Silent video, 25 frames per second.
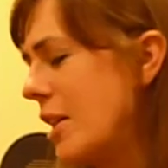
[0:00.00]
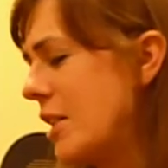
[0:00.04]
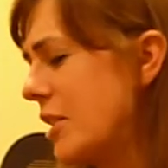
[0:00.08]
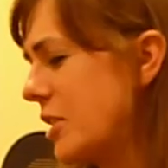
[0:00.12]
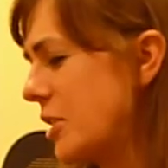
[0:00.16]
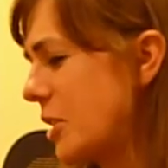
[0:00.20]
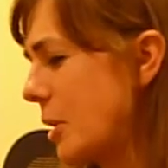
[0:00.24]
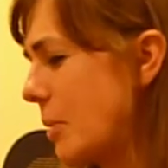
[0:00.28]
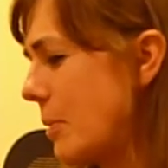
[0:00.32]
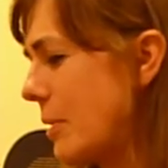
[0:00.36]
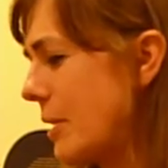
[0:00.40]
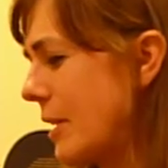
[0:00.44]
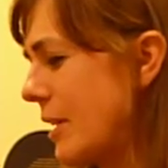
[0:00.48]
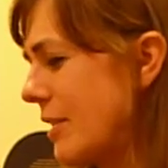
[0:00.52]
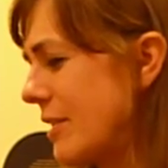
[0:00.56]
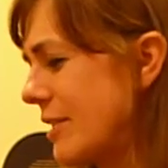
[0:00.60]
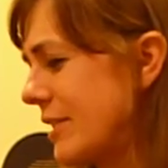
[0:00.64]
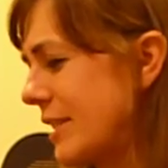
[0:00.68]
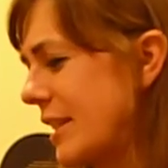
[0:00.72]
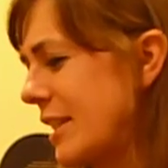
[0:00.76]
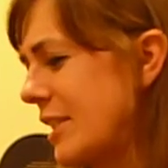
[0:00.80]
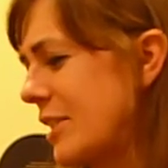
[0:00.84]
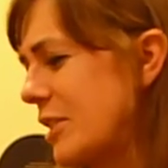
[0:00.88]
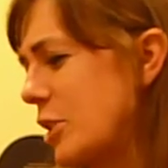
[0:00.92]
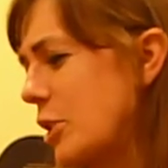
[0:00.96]
Someone else
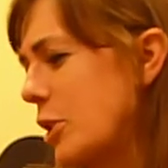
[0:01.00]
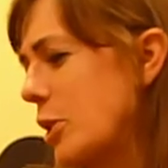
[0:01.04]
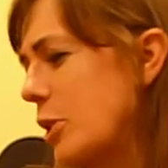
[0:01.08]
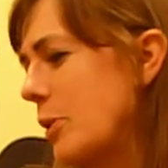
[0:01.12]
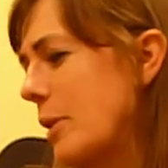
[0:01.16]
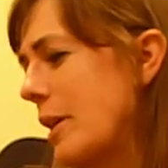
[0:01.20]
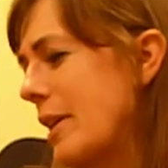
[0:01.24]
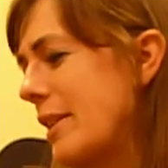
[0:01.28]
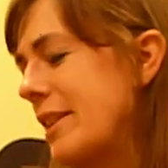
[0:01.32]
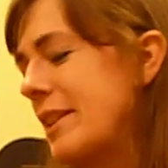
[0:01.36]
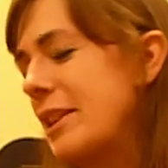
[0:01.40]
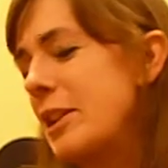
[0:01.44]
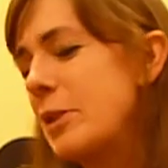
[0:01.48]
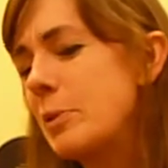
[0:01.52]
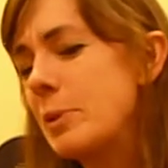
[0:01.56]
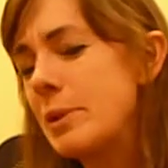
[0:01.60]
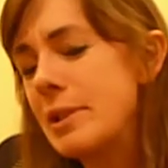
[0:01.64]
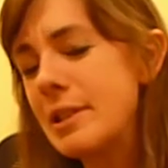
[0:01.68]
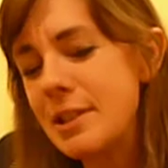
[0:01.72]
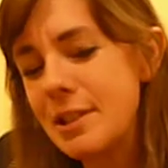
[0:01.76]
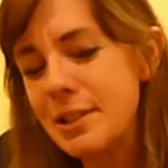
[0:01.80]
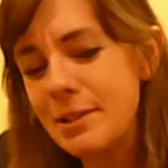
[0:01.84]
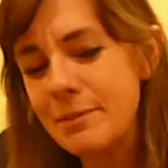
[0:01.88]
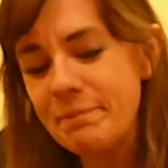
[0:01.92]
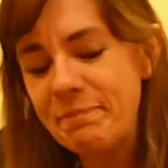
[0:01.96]
said it too. I think it
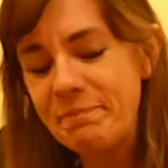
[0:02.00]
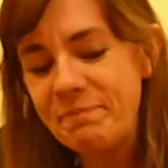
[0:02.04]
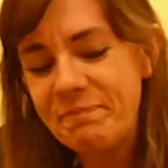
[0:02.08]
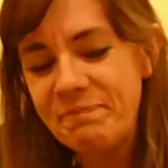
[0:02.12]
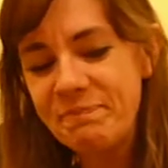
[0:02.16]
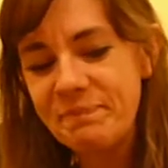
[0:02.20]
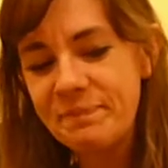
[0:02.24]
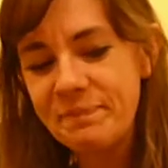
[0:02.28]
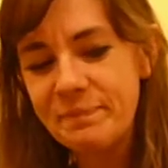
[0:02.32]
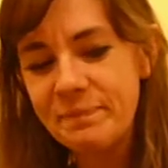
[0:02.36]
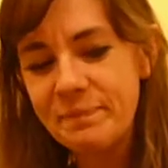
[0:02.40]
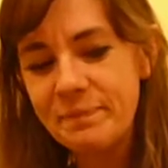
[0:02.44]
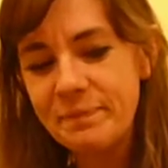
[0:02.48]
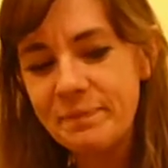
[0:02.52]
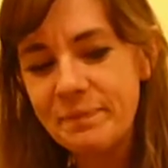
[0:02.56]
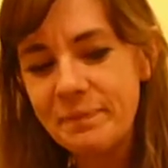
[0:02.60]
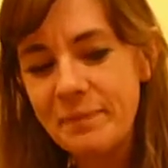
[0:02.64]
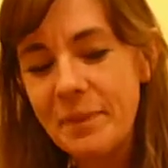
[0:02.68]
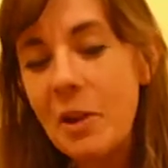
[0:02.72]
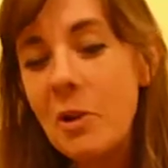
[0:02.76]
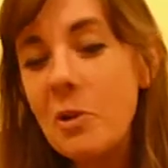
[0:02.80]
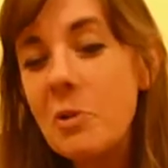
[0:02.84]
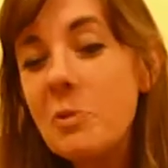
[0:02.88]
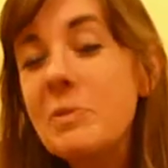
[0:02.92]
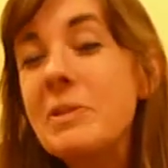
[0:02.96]
was
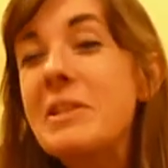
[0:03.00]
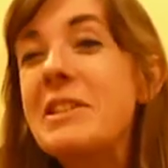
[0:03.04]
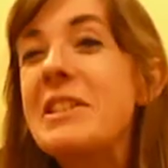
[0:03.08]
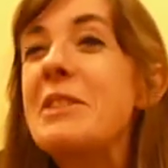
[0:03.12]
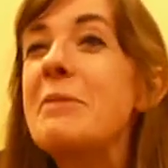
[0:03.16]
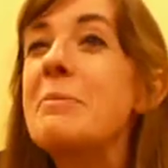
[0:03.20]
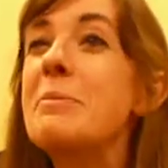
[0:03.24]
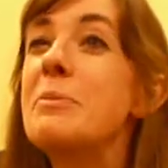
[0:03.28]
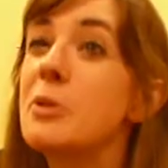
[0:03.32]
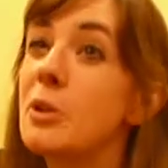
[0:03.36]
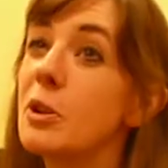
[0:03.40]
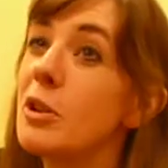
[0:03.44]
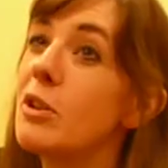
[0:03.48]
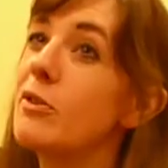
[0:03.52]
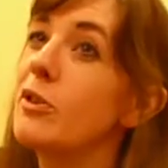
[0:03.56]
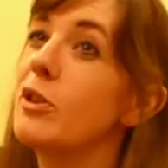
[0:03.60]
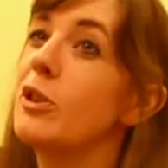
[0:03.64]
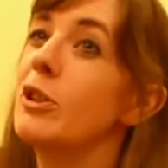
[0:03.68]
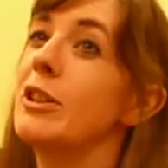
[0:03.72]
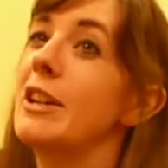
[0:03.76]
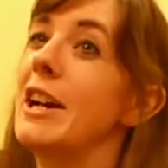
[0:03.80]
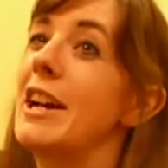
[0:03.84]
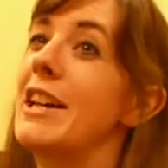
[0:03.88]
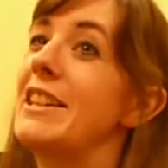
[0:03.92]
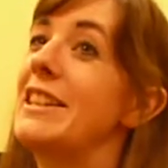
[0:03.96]
the
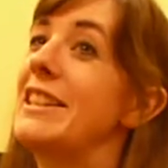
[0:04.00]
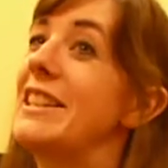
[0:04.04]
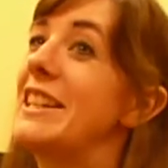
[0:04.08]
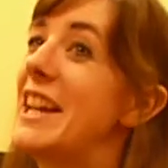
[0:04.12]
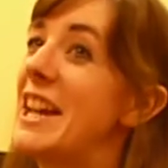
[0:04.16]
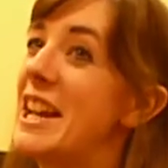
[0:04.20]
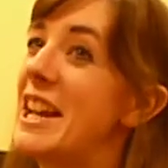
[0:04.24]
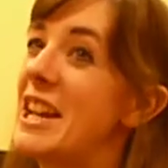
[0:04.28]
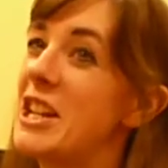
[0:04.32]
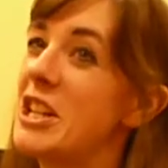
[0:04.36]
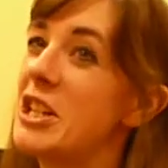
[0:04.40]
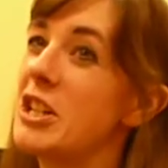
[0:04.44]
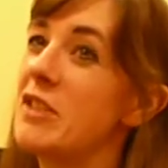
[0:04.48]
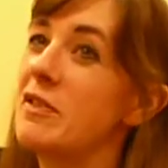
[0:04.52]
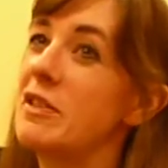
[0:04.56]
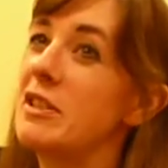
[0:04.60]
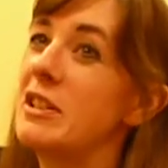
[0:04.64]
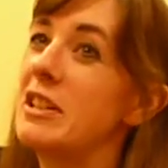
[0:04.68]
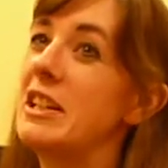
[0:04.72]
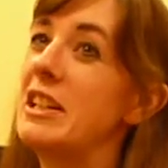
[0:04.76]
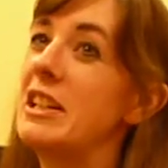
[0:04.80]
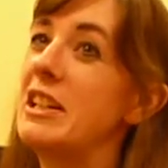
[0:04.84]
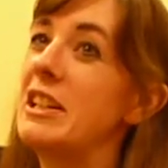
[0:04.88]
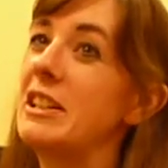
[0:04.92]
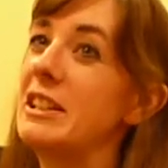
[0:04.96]
Observer at the end of
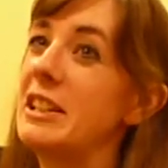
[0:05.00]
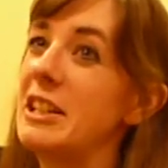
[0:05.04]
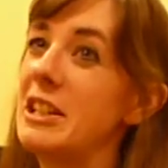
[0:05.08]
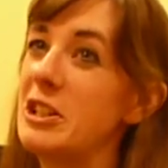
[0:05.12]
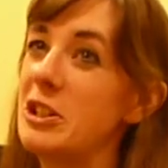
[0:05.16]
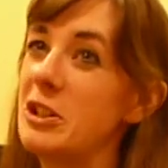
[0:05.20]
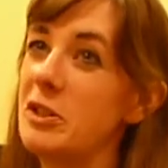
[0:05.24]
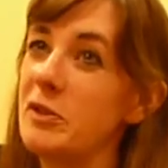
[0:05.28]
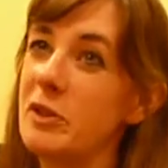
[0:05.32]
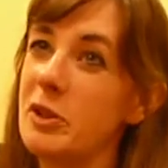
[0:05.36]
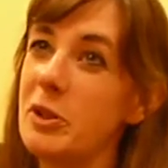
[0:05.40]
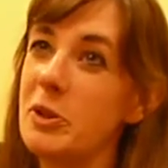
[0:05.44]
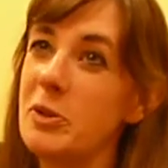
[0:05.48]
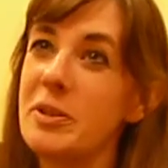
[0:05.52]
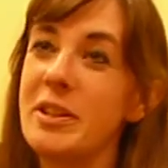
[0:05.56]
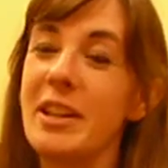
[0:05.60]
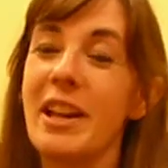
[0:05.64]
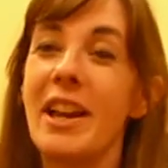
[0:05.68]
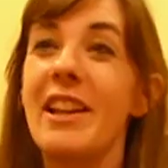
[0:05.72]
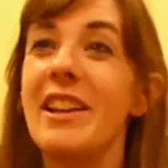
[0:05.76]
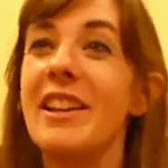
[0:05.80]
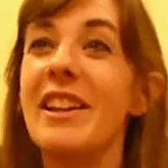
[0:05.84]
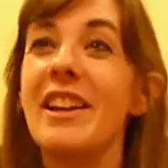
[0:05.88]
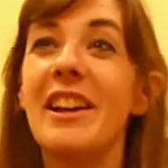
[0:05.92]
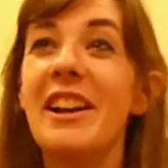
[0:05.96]
the interview
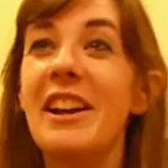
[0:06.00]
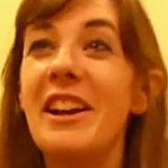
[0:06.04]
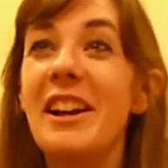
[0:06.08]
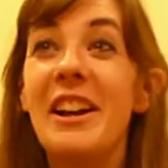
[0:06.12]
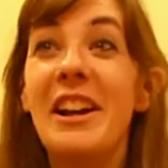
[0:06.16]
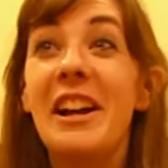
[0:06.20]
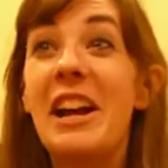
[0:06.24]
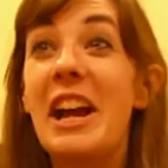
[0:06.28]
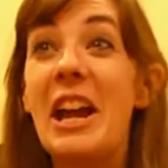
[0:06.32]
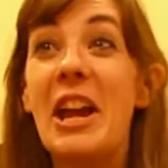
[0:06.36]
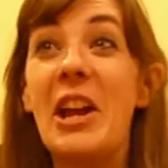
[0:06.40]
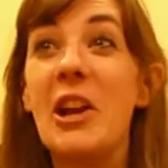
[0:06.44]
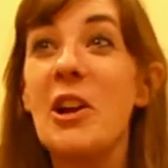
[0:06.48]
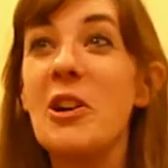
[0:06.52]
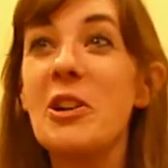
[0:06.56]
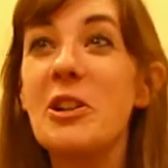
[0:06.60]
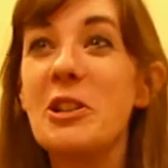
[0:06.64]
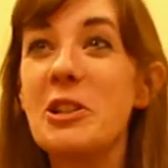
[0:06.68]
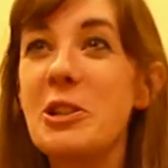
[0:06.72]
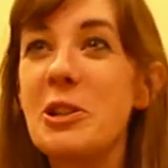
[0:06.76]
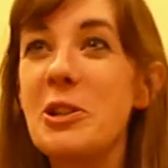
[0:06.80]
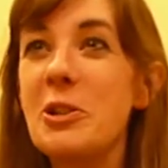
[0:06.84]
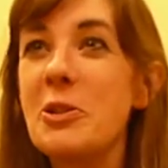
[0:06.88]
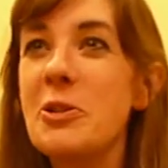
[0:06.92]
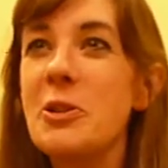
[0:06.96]
said, heir to
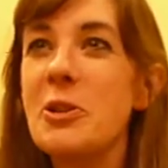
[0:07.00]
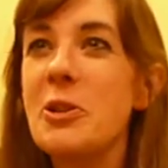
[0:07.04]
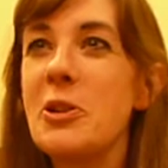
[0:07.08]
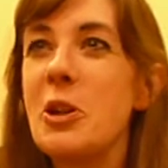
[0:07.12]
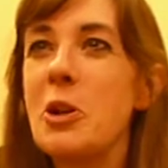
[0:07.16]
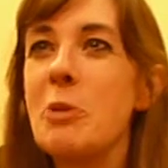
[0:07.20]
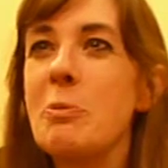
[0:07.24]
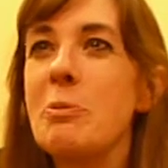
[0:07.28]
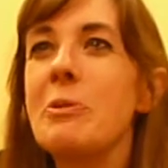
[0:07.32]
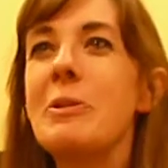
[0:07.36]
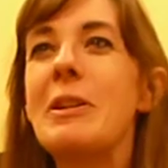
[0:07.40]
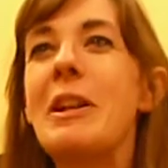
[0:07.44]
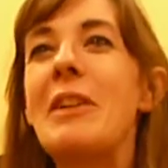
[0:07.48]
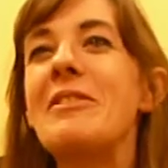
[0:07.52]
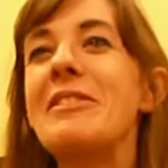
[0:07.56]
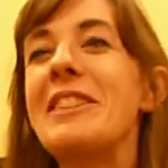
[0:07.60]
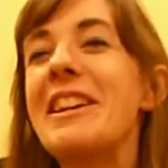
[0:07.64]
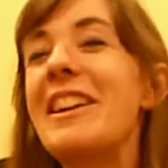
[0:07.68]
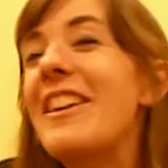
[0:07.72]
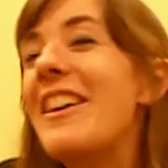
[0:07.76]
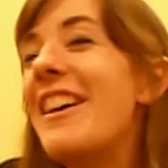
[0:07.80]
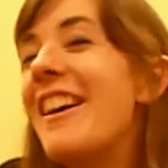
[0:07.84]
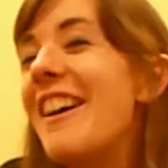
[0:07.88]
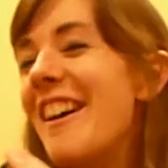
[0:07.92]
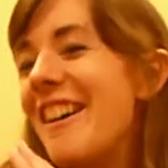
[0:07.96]
Susan Cooper. And I was
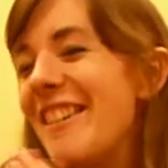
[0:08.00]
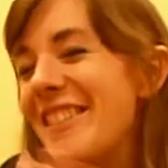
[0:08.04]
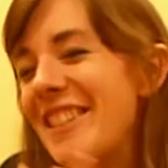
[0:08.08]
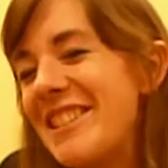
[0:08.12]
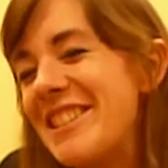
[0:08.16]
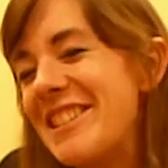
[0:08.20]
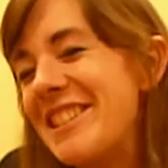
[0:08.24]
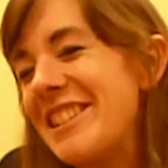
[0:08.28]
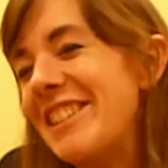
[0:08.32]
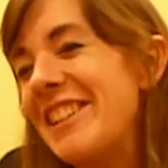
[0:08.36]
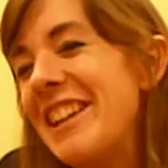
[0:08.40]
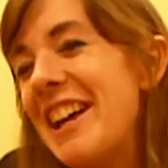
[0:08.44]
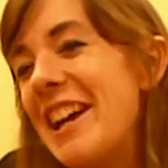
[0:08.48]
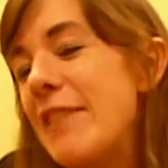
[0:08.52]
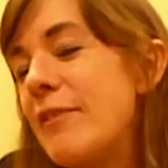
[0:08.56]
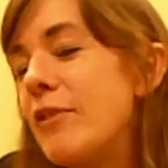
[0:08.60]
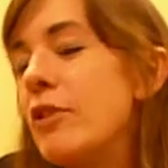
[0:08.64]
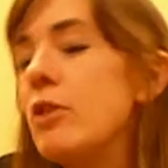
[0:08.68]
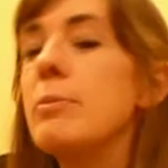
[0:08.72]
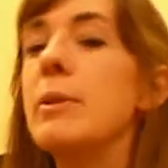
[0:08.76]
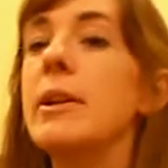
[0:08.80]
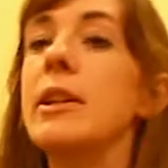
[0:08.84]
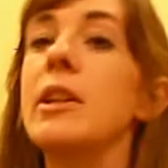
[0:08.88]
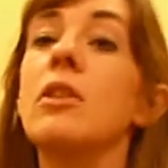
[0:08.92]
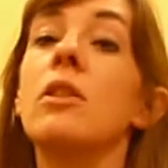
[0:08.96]
like, oh, that's
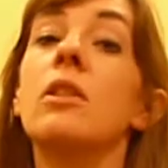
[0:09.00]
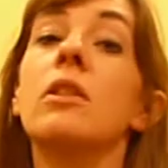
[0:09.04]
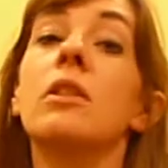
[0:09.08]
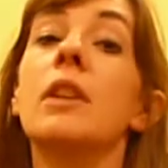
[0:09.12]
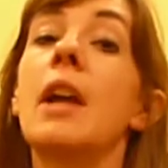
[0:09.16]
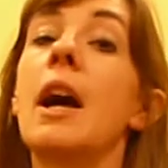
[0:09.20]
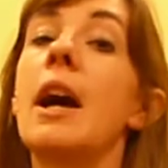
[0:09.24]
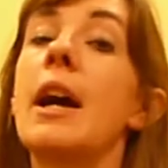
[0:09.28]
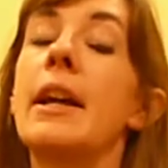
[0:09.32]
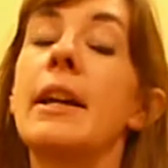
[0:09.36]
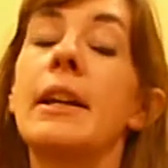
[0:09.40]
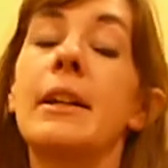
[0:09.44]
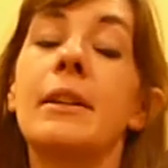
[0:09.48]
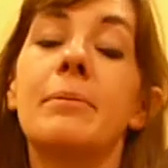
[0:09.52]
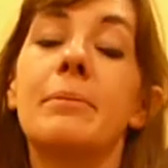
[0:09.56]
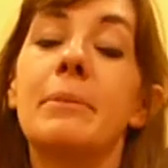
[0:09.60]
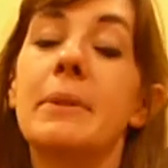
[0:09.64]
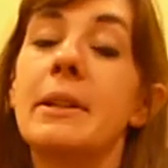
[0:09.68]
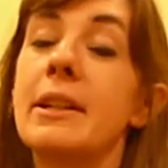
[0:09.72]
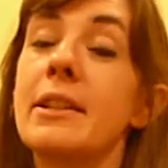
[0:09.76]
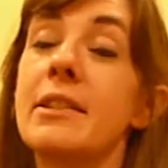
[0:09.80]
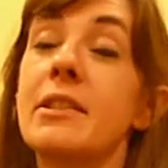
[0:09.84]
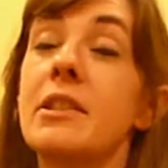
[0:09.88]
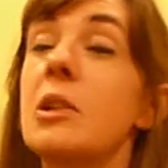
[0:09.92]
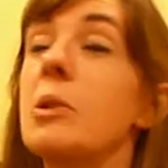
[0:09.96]
delightful, but you're lying
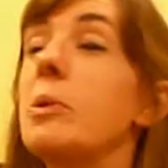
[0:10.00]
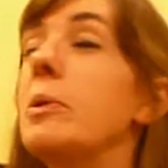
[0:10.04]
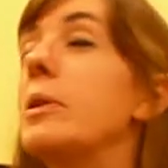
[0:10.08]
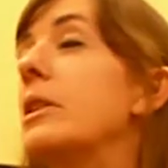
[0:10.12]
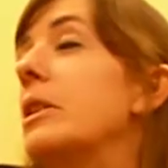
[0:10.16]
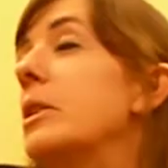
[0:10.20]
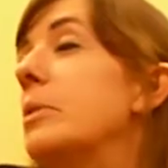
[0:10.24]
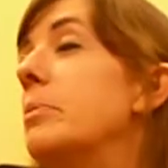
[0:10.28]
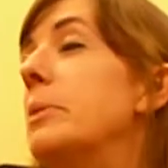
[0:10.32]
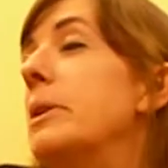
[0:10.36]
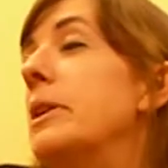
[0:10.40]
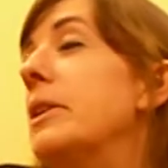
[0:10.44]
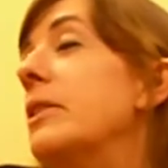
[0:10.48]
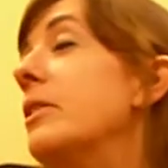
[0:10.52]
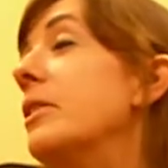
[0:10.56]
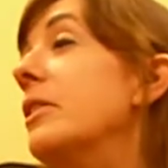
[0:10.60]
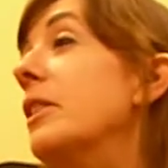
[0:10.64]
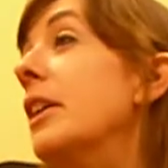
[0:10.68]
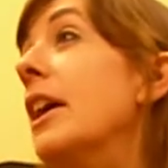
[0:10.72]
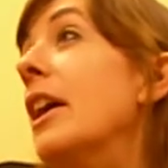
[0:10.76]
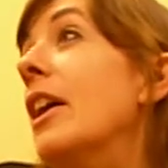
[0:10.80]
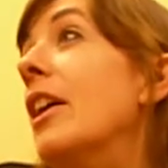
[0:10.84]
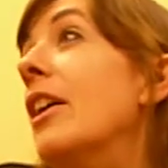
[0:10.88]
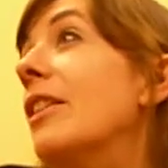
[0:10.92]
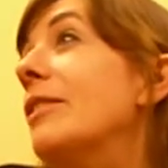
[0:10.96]
because no one could be her
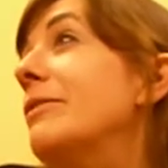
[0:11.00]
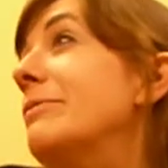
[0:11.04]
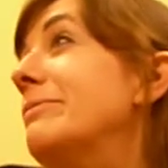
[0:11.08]
heir.